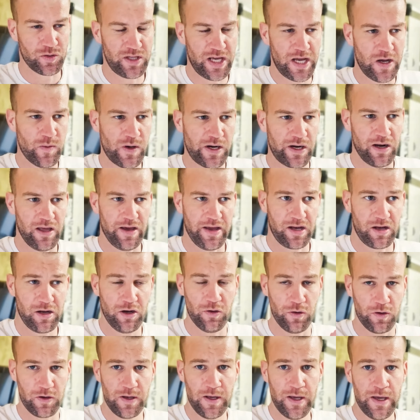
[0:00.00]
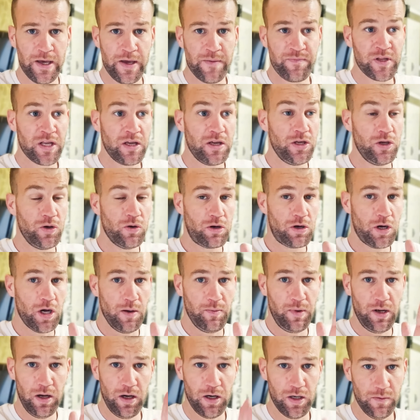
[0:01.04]
they were like, look, you
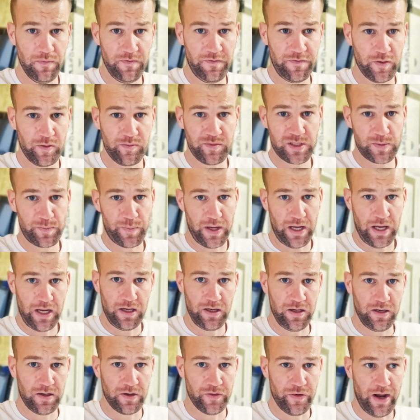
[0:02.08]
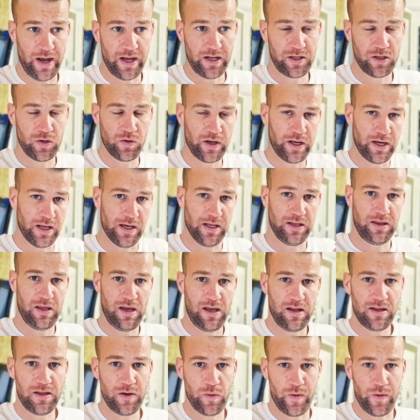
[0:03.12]
come home from Spain, right? You're gonna attend the